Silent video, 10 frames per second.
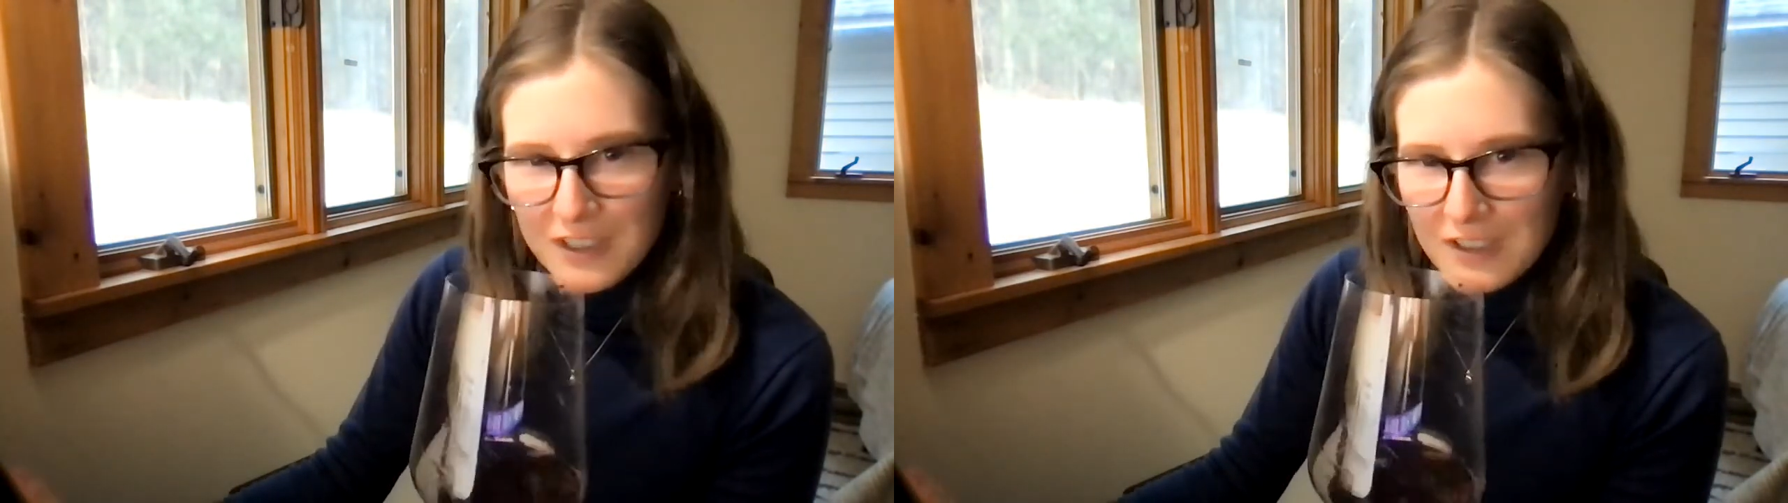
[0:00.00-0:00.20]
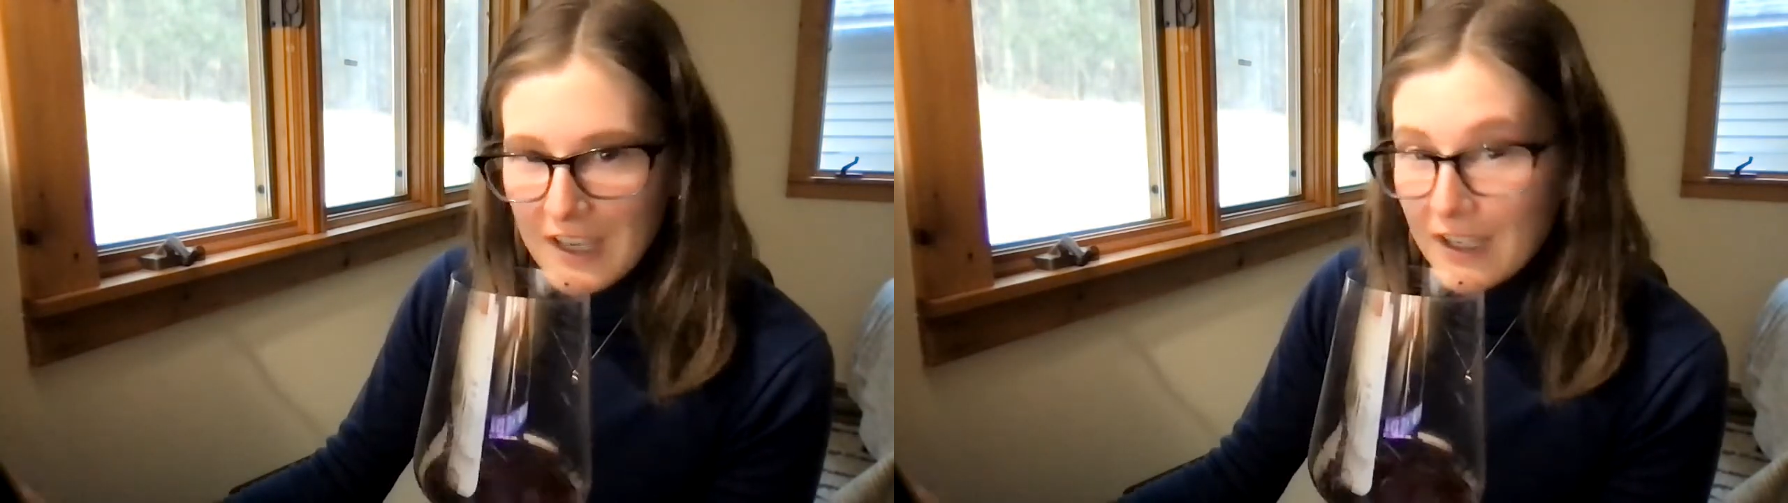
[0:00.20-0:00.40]

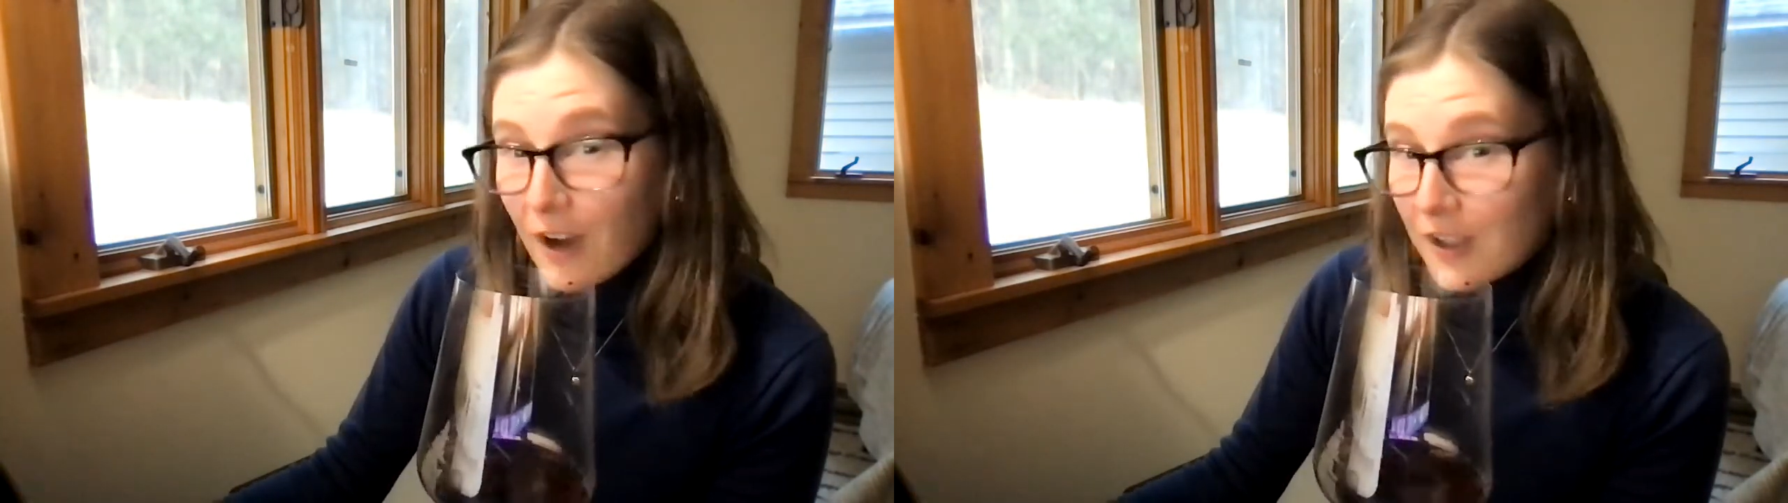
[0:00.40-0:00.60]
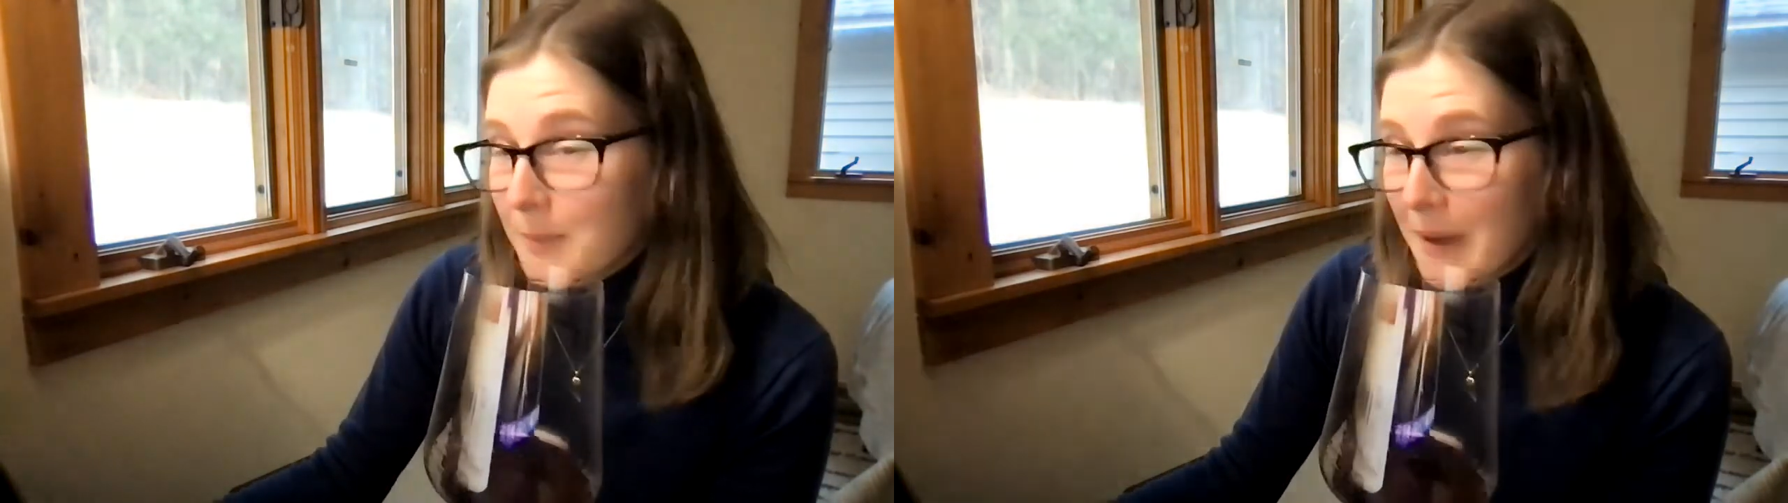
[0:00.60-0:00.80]
feel like
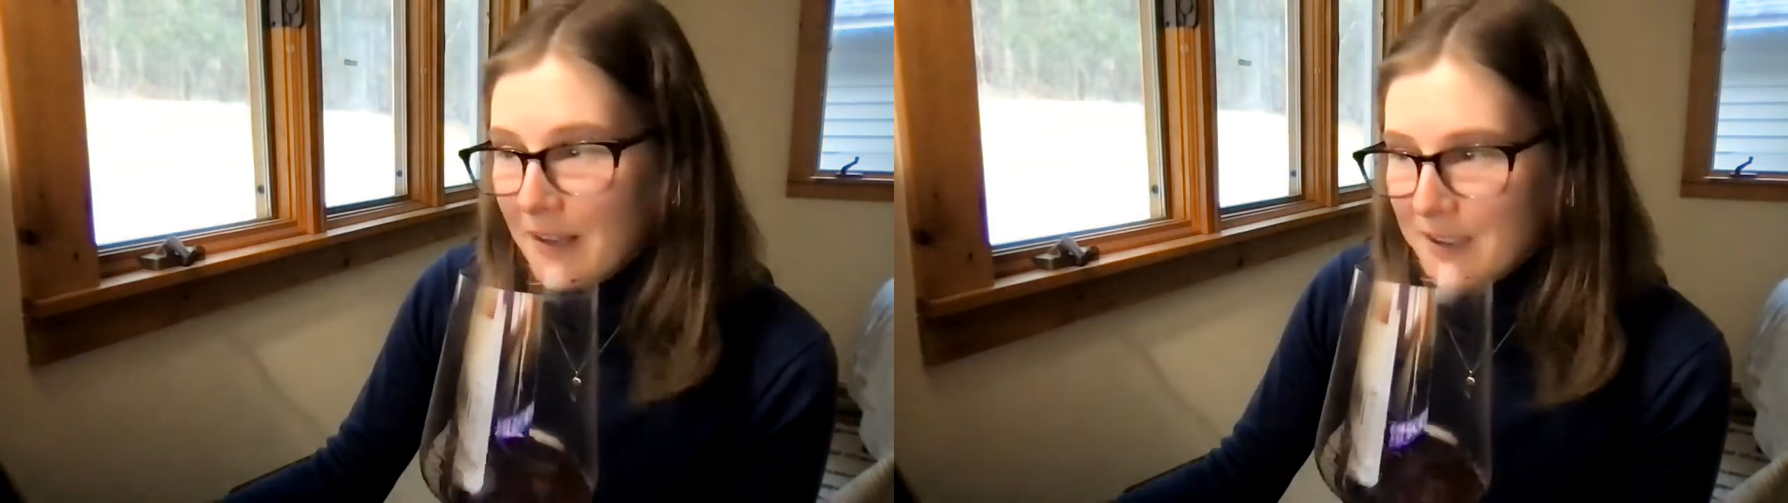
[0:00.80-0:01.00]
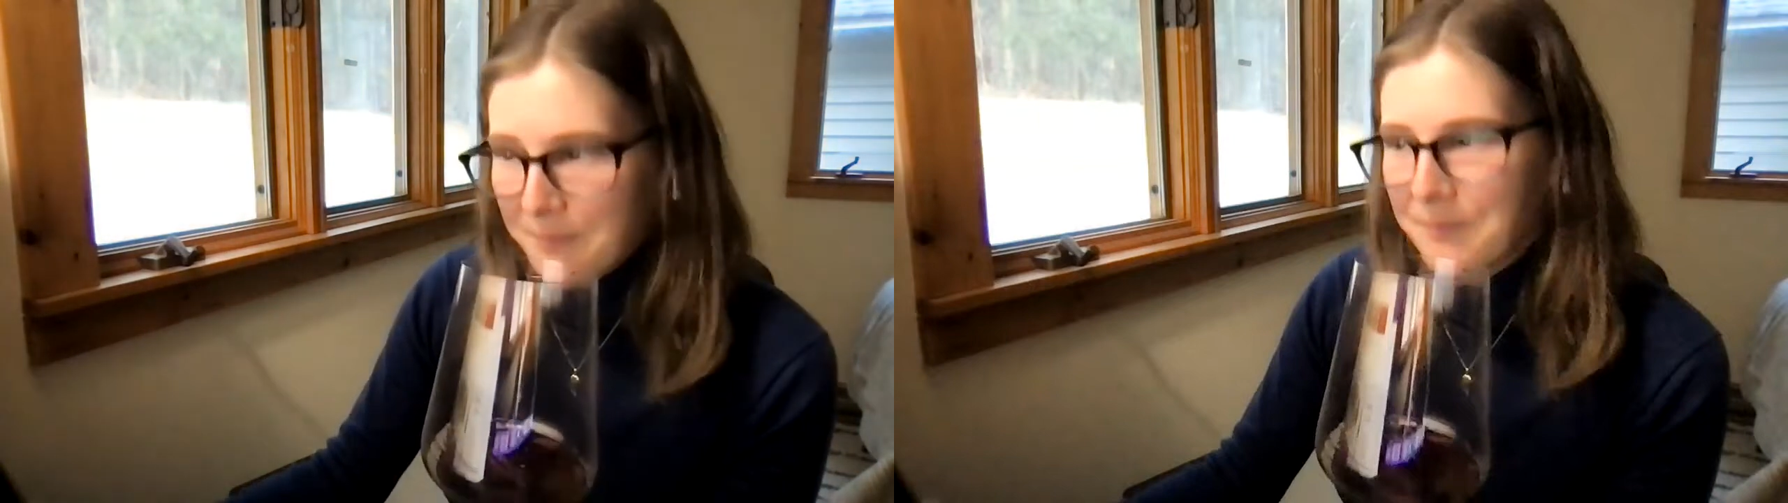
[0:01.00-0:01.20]
on the
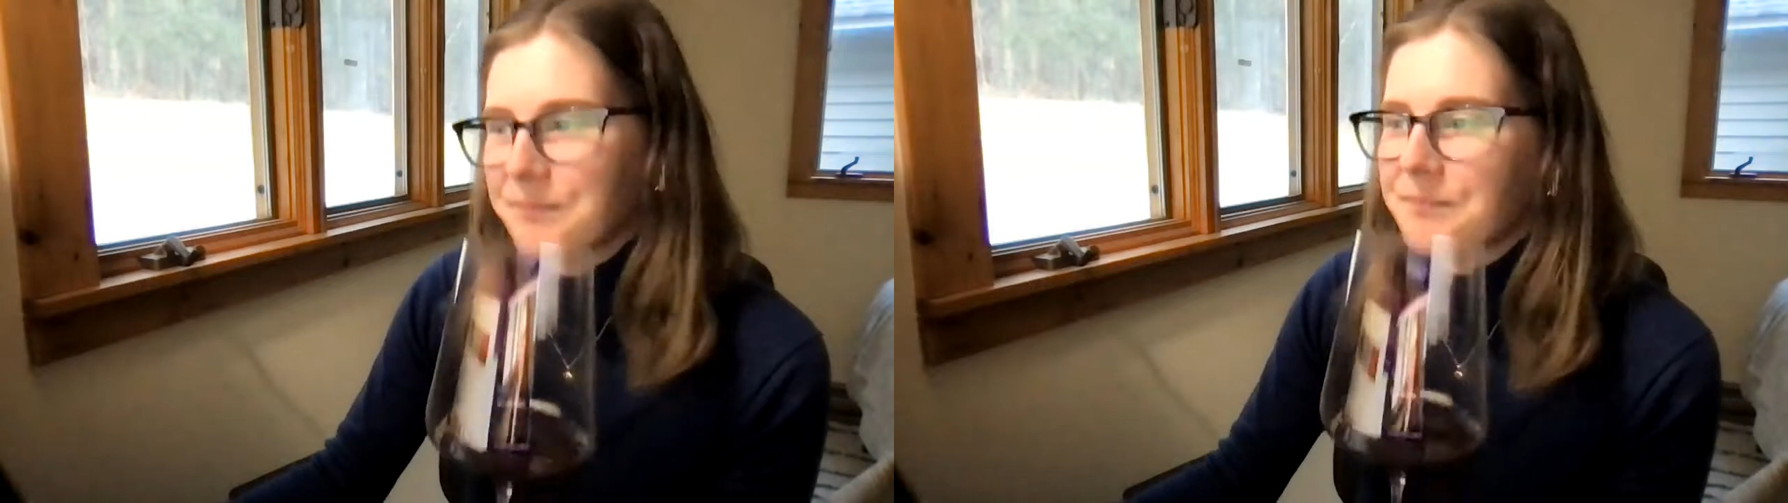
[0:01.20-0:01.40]
palate.